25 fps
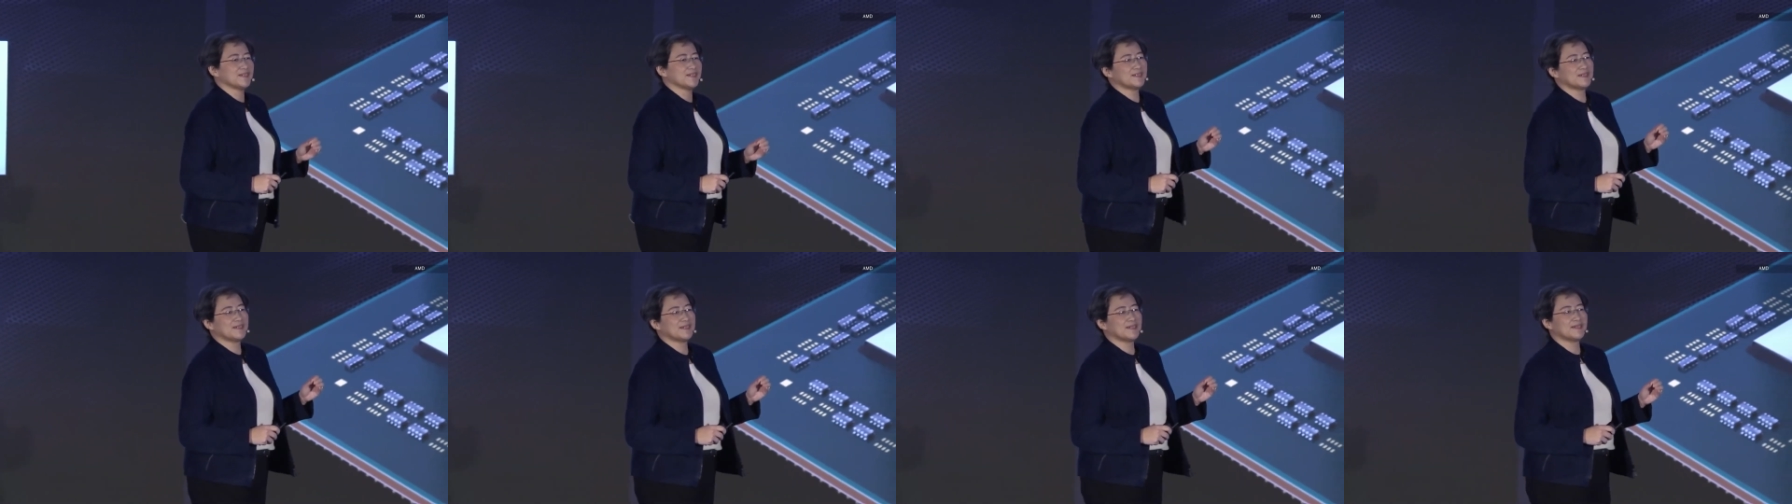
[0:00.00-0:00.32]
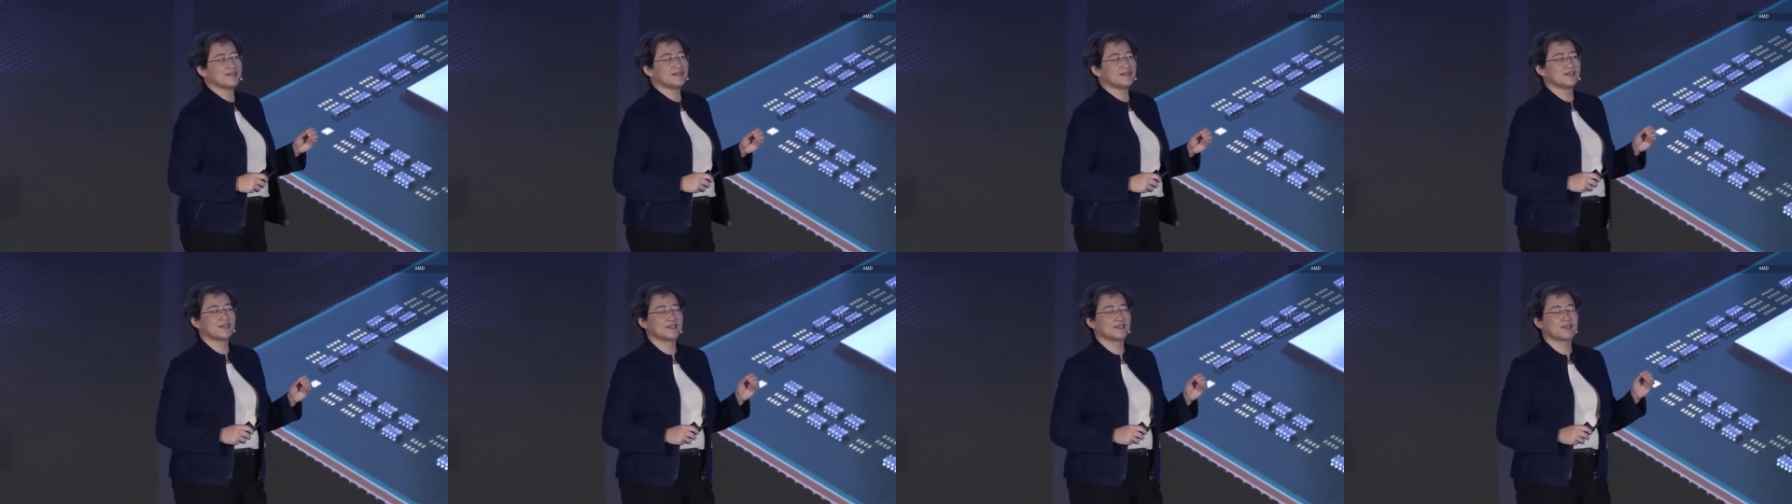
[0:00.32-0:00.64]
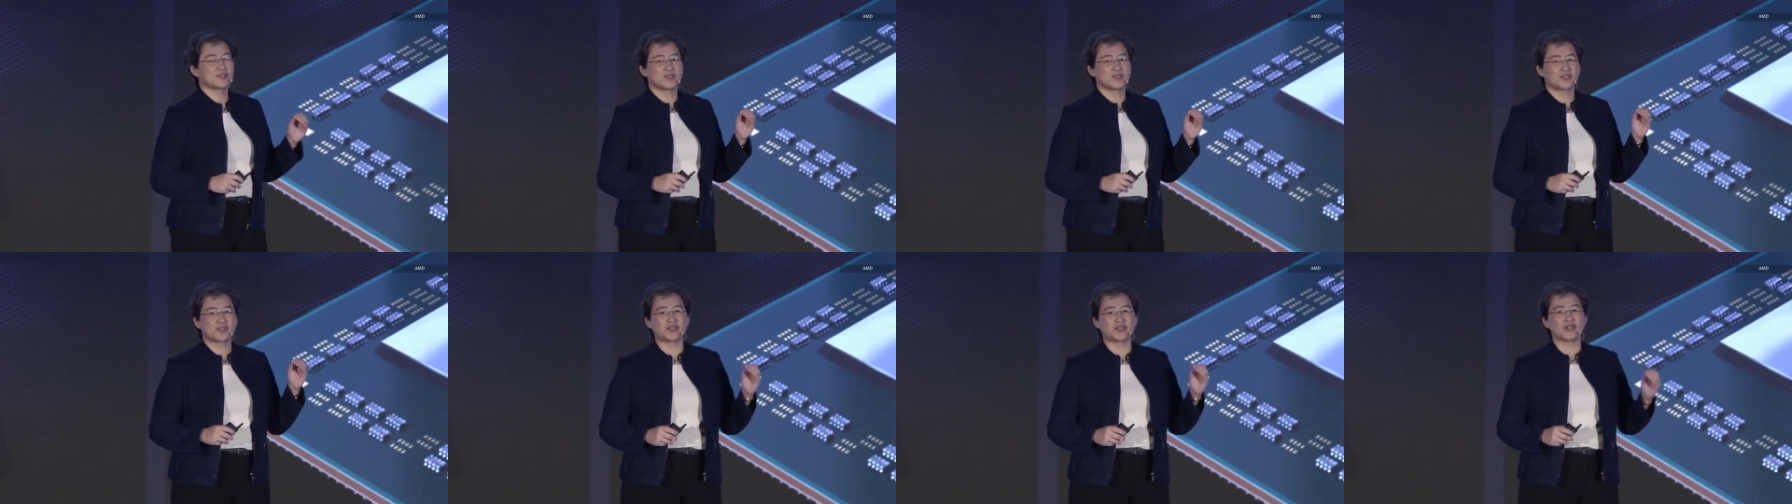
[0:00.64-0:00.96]
quite fond
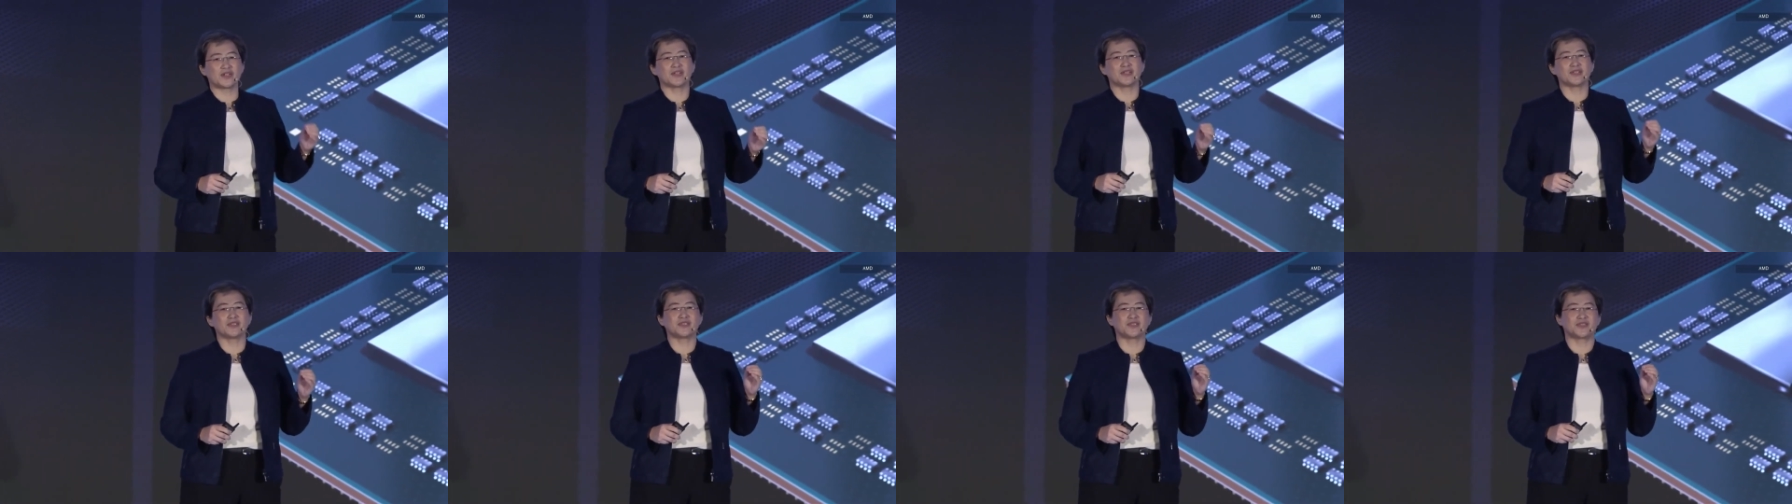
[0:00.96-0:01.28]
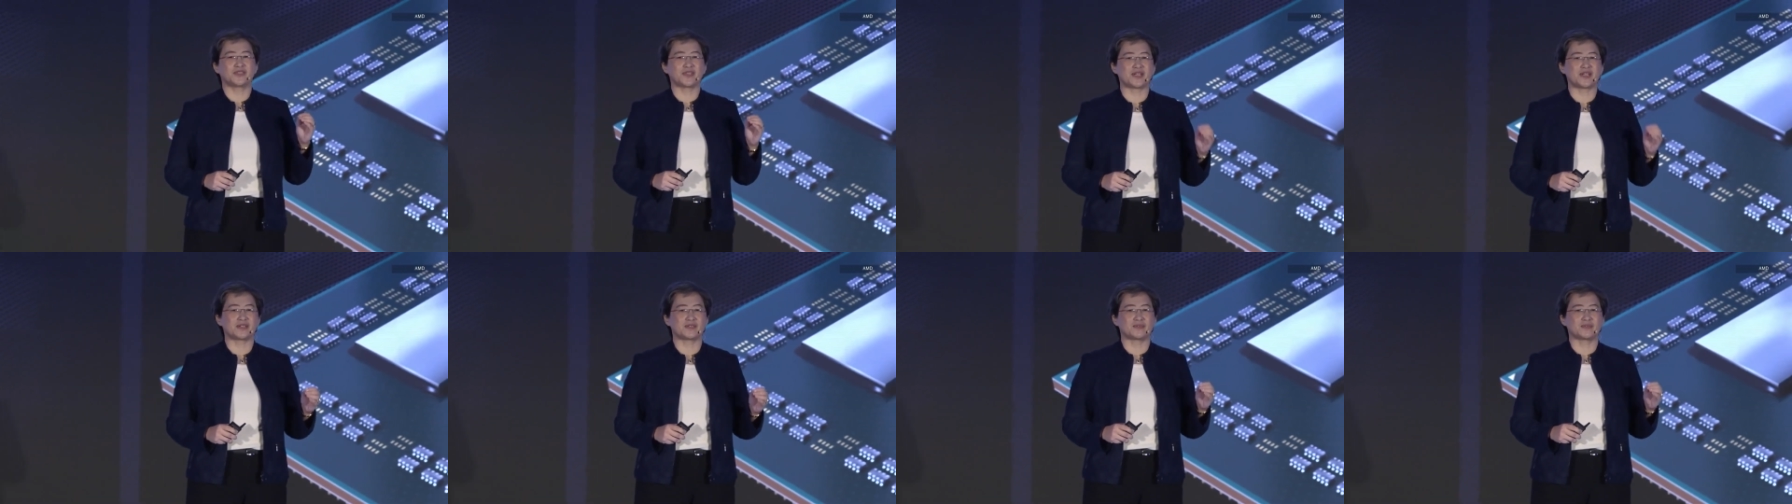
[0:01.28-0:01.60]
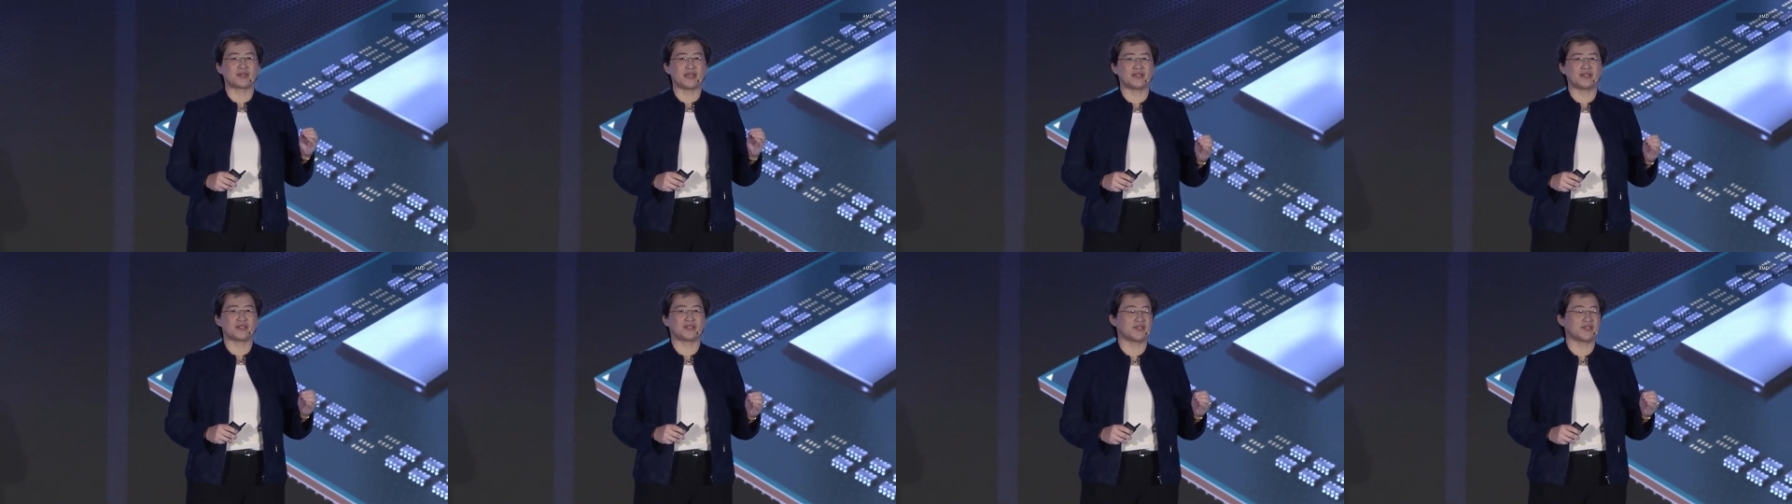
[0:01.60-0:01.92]
of AMD. I
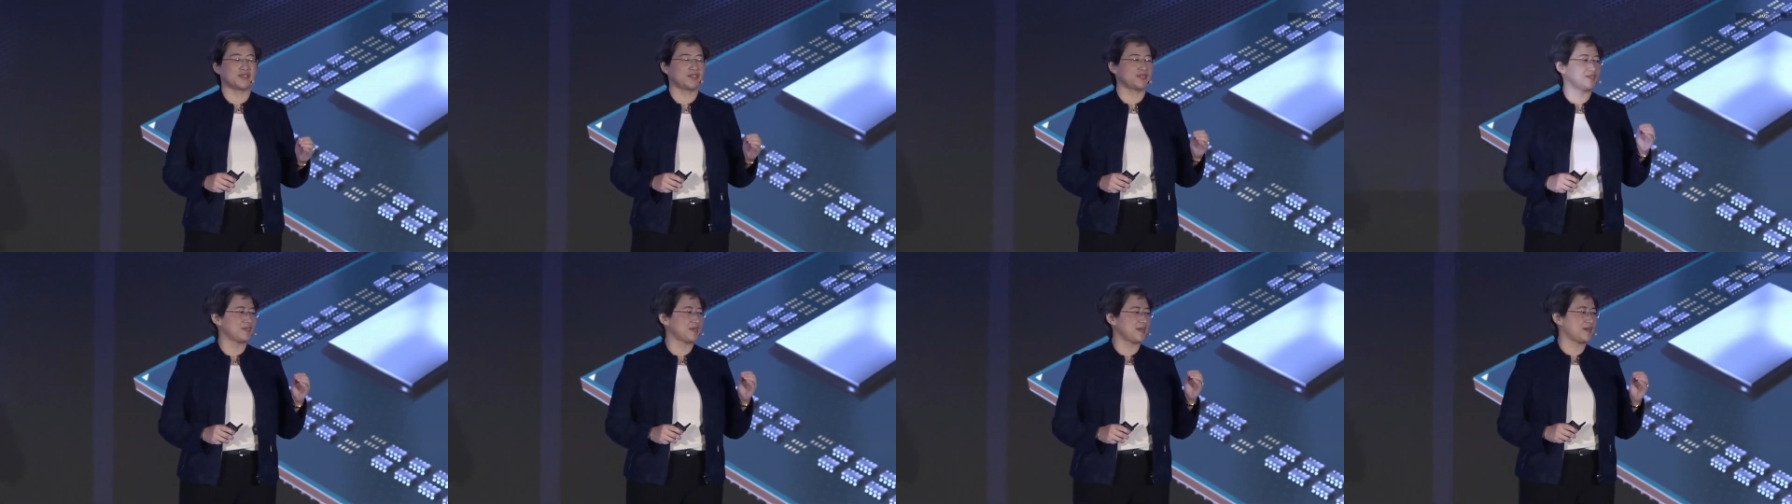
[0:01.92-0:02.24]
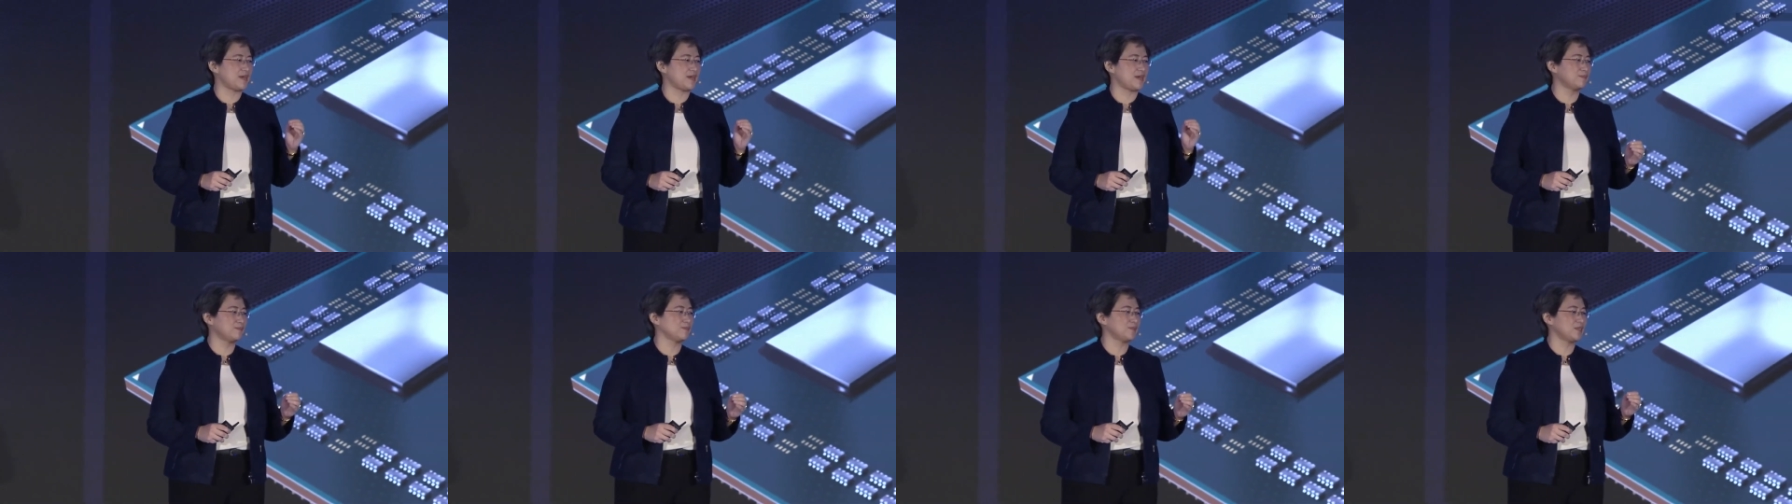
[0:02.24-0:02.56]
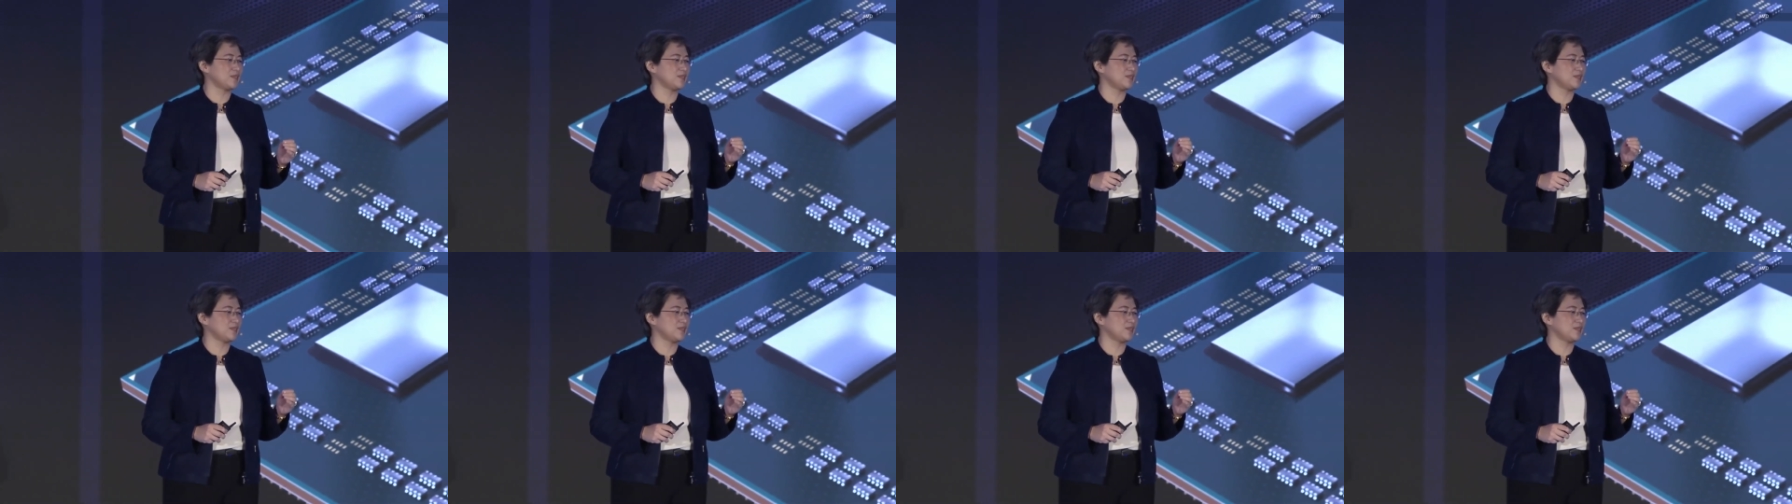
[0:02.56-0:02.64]
think they bring good